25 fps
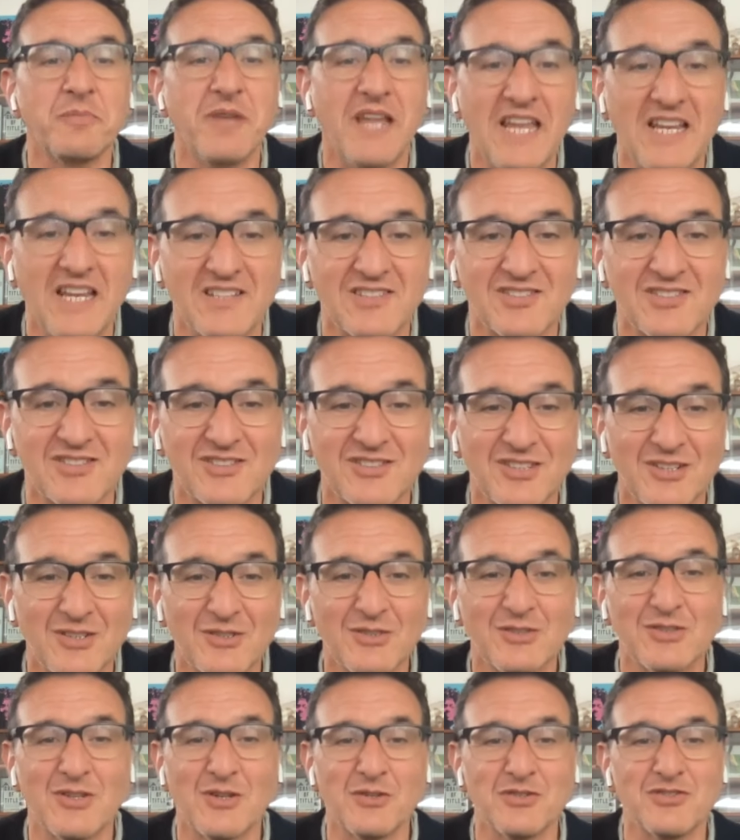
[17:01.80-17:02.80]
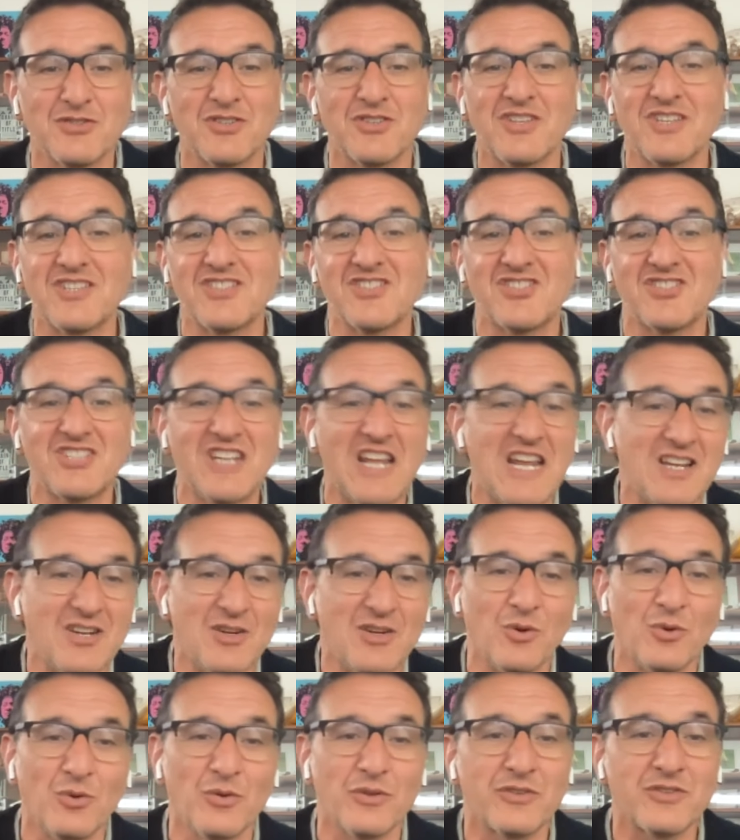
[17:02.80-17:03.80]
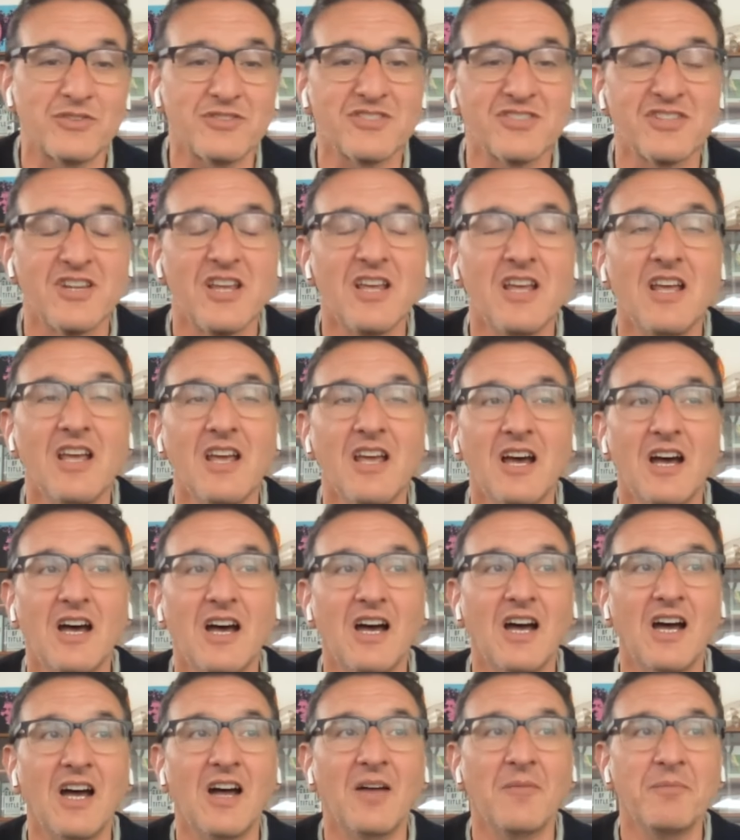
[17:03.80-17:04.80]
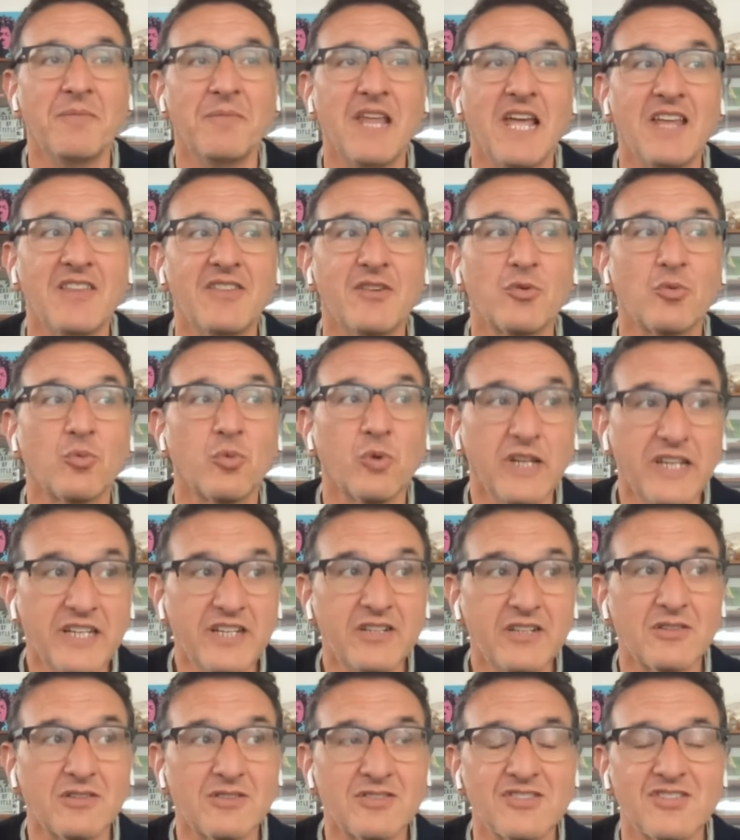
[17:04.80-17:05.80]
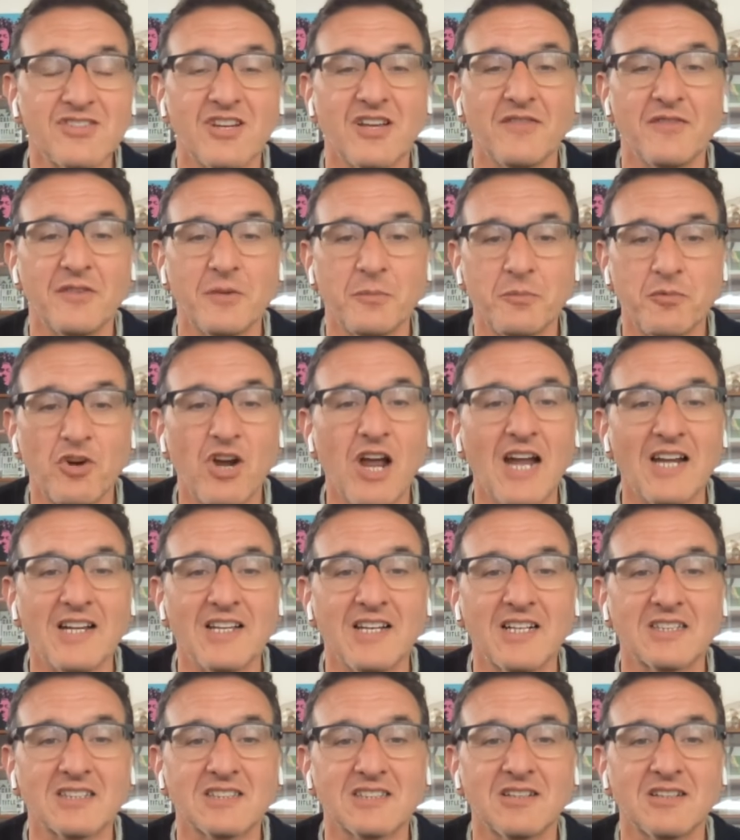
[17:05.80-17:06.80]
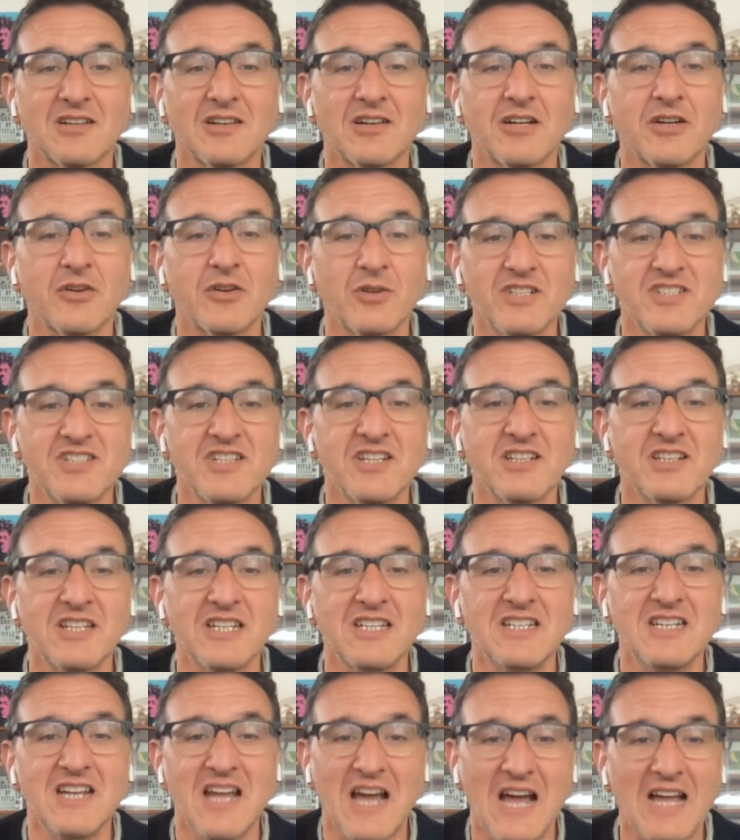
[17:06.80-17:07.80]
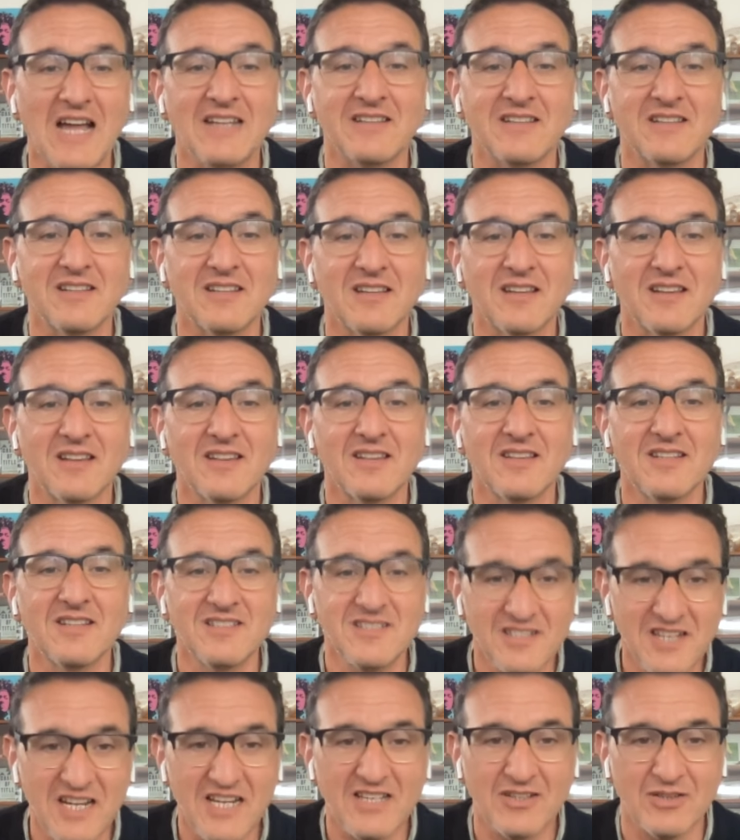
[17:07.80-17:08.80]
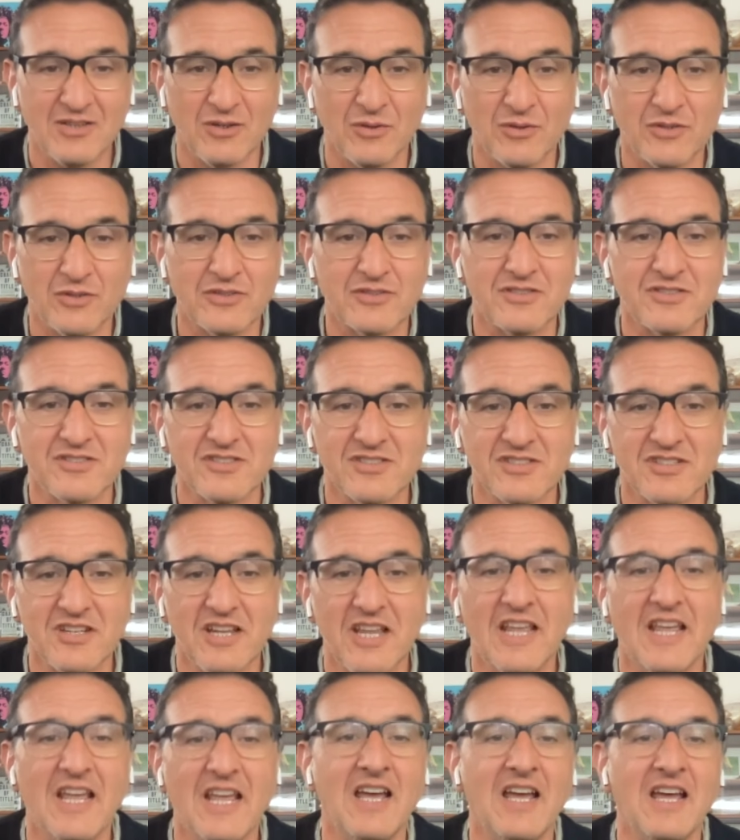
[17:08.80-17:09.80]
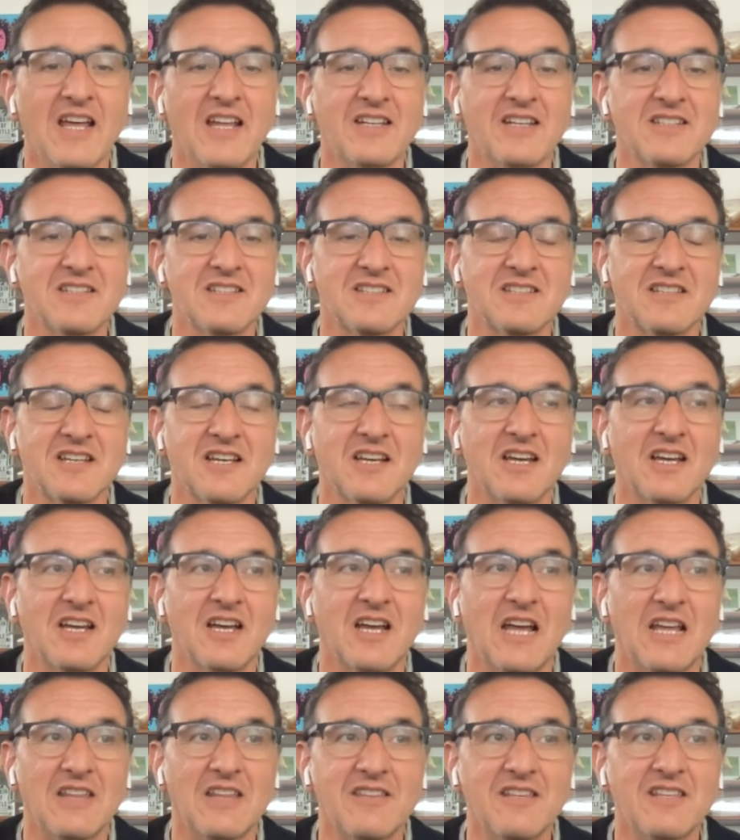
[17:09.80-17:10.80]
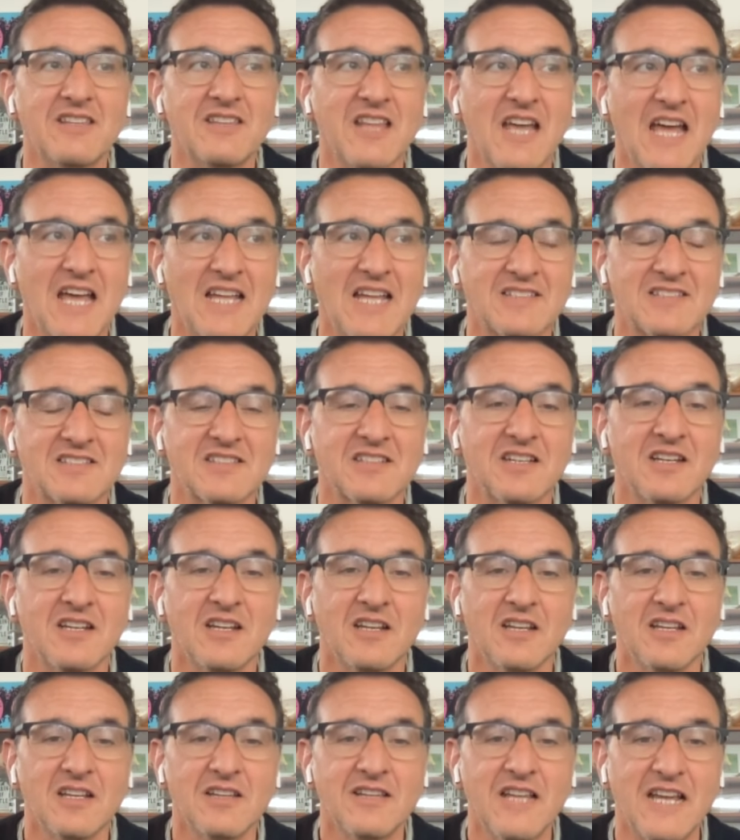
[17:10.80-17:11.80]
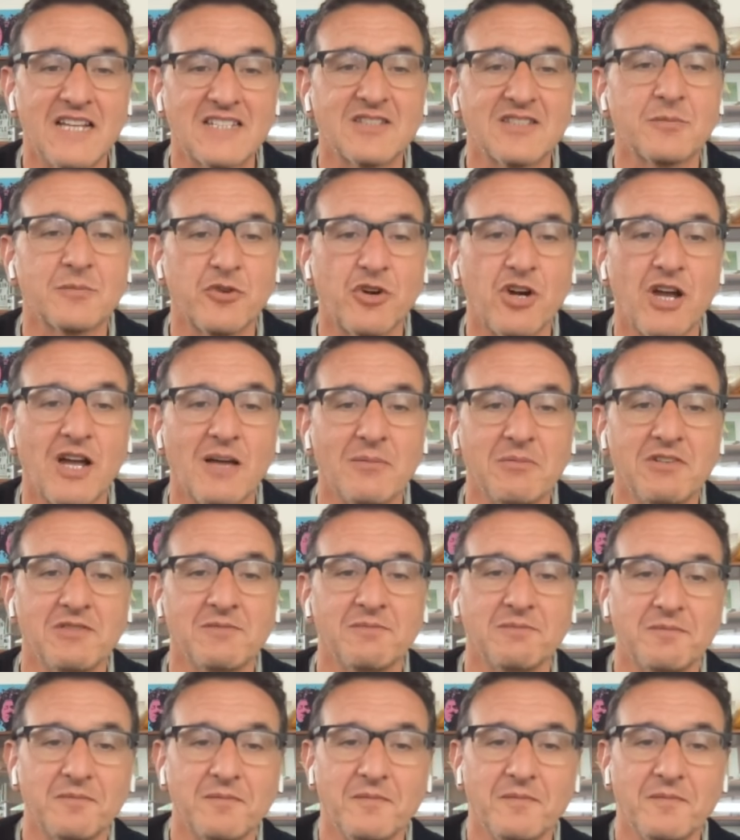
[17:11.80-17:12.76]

base those are the stakeholders um, and the readers of the product are increasingly not the stakeholders and uh, i think that's that's a problem